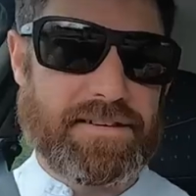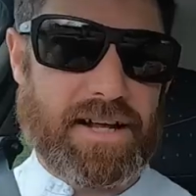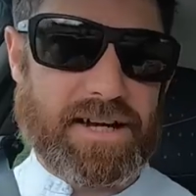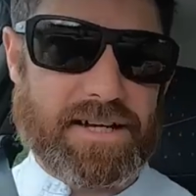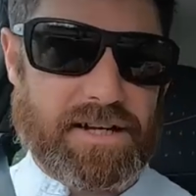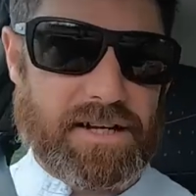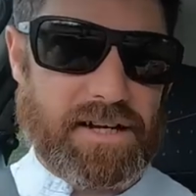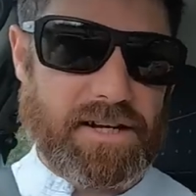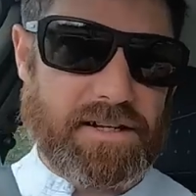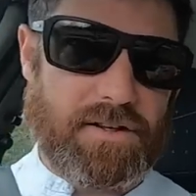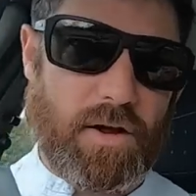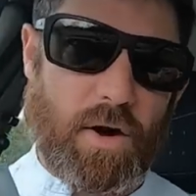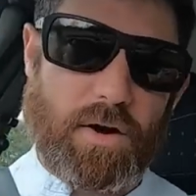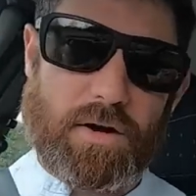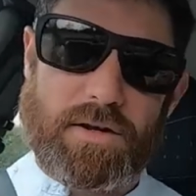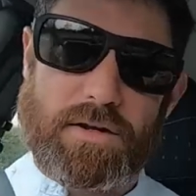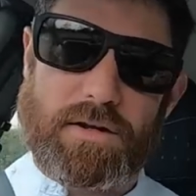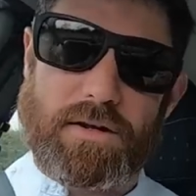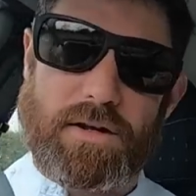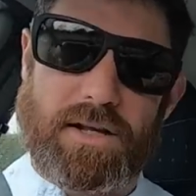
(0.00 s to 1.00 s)
like a
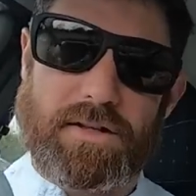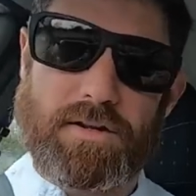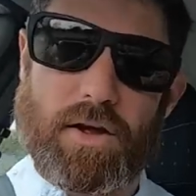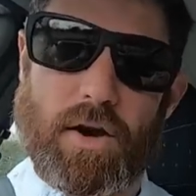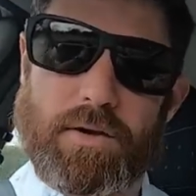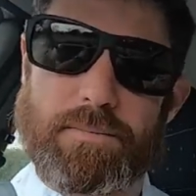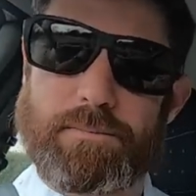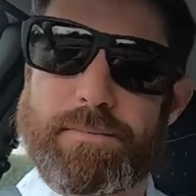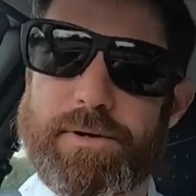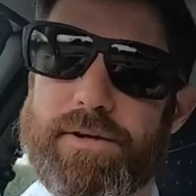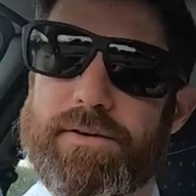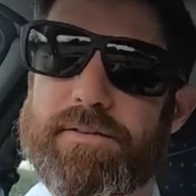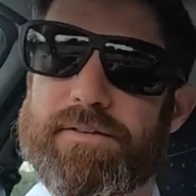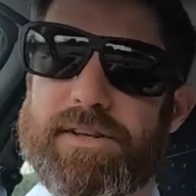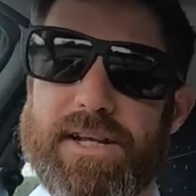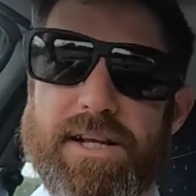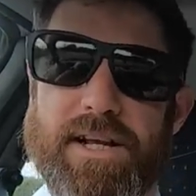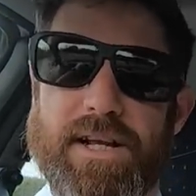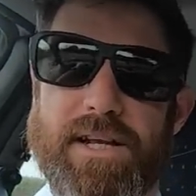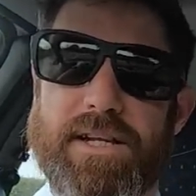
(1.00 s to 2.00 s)
dog
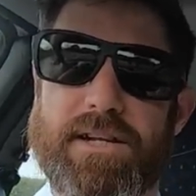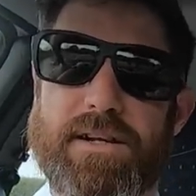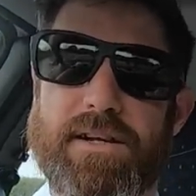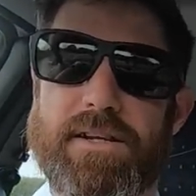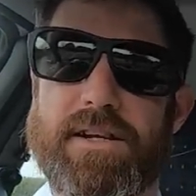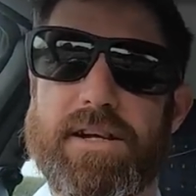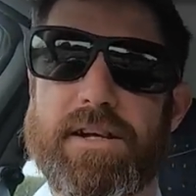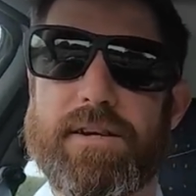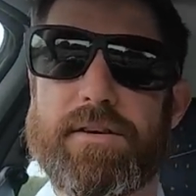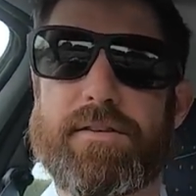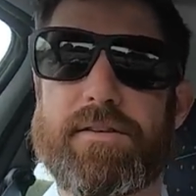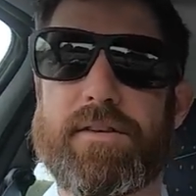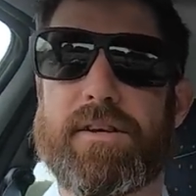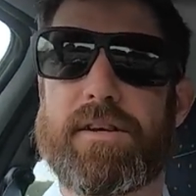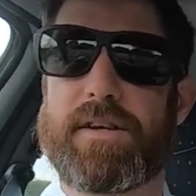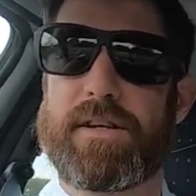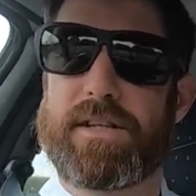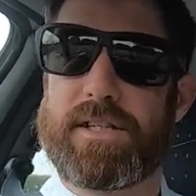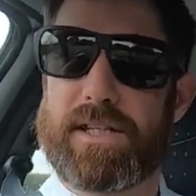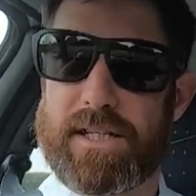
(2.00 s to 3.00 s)
muesli that you can use.
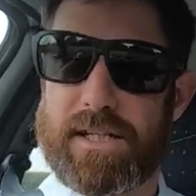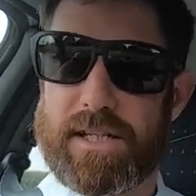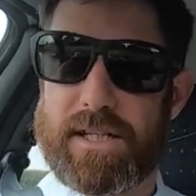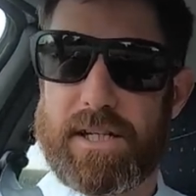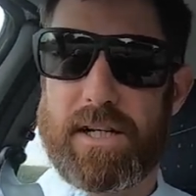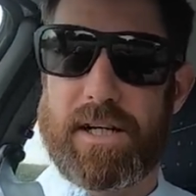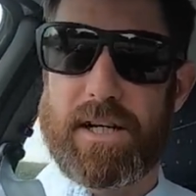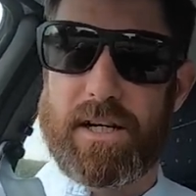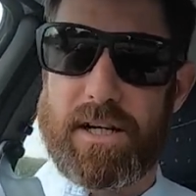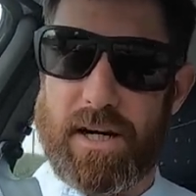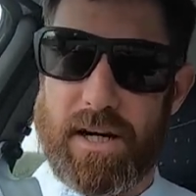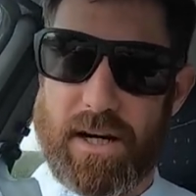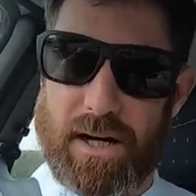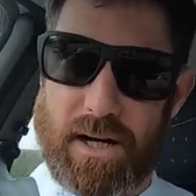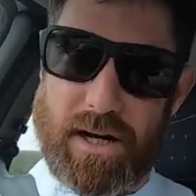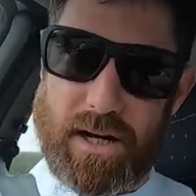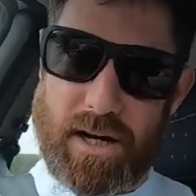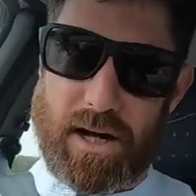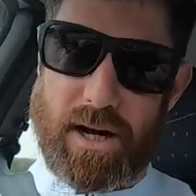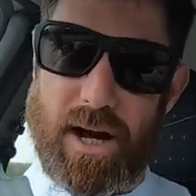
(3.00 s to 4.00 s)

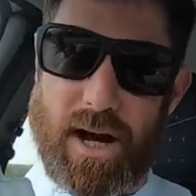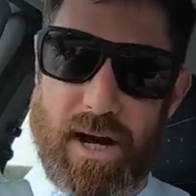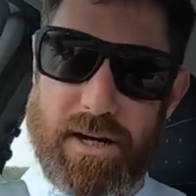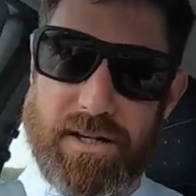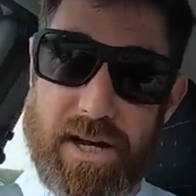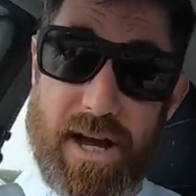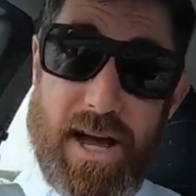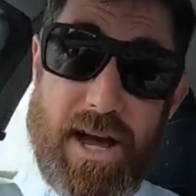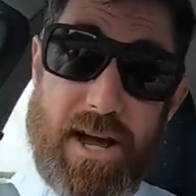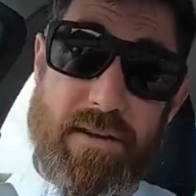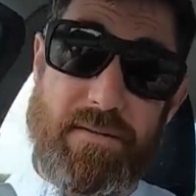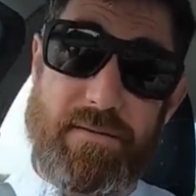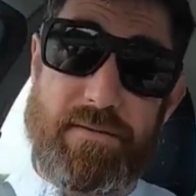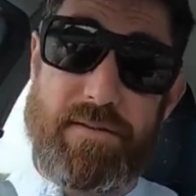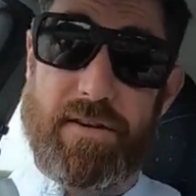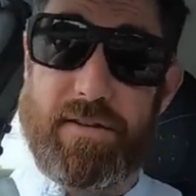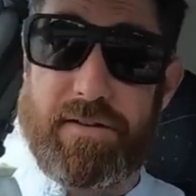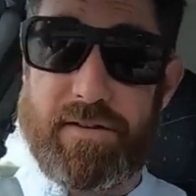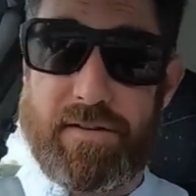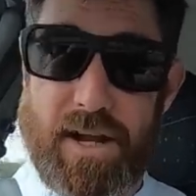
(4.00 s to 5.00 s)
And yeah,
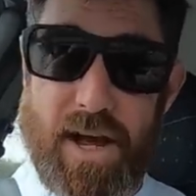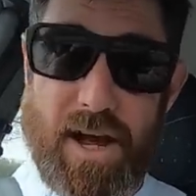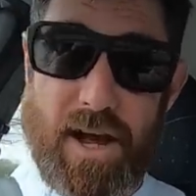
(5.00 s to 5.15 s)
just